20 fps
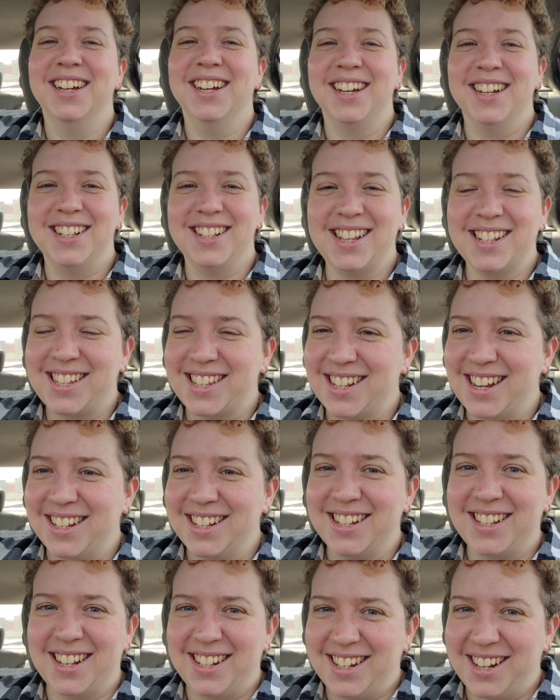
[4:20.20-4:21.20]
Is
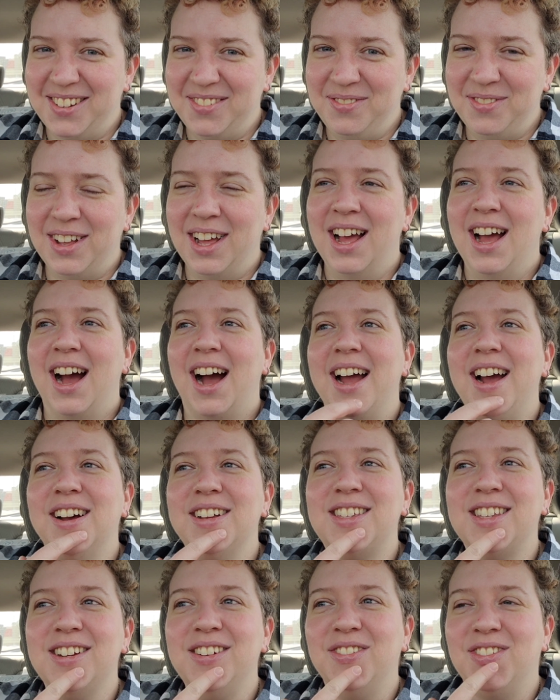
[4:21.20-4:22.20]
that dumb? I
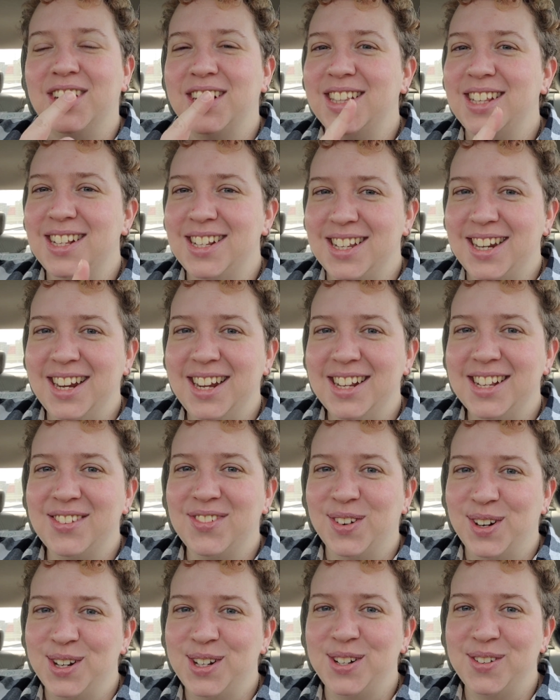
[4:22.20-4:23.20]
also, one of these days,
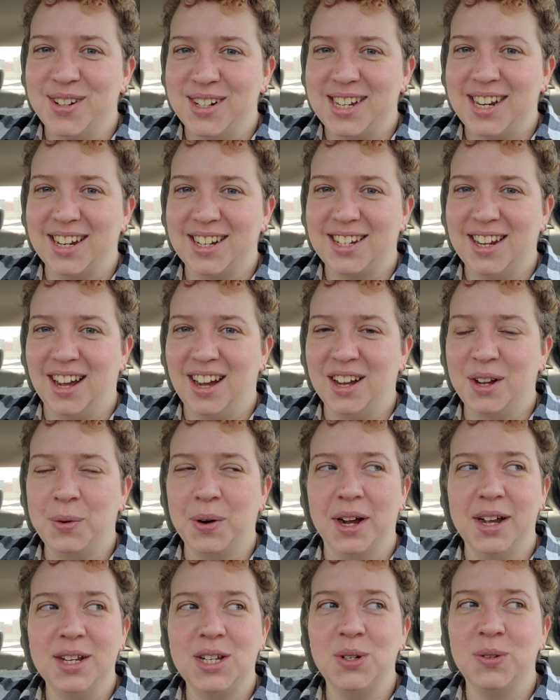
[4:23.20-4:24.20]
want to do a TikTok where
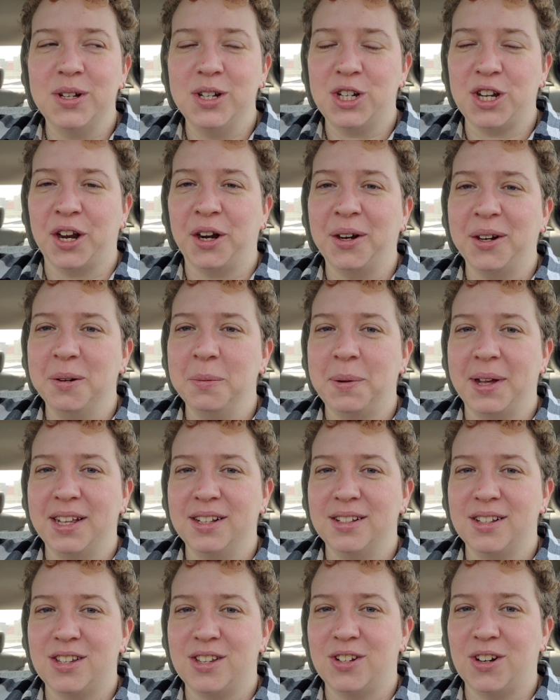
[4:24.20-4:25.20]
I do a gender
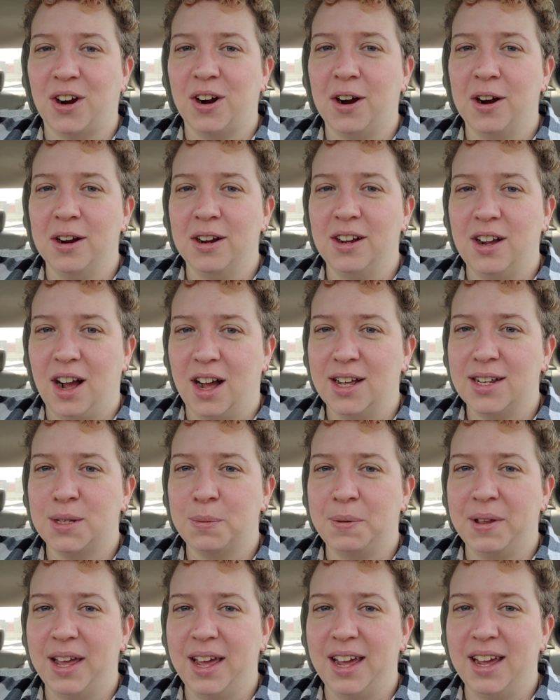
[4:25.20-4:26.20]
bent Star
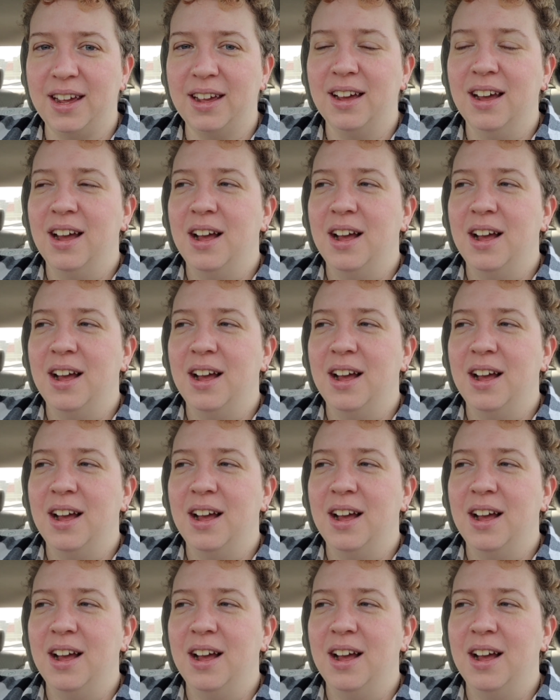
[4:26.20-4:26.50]
cosplay,